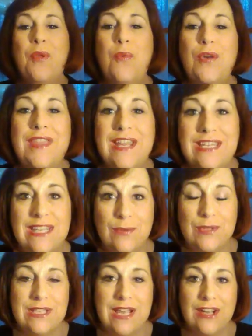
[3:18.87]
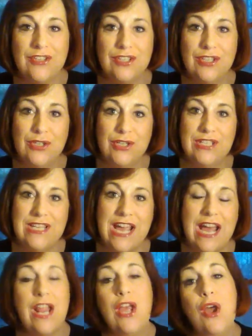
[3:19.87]
What they did was they actually looked
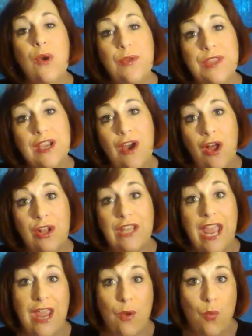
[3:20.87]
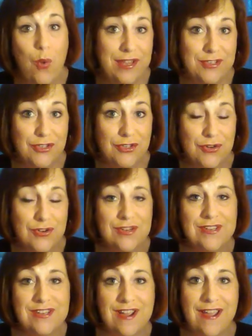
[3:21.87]
at what they called a
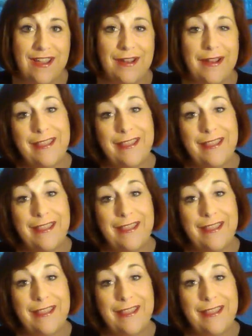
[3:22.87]
Western diet.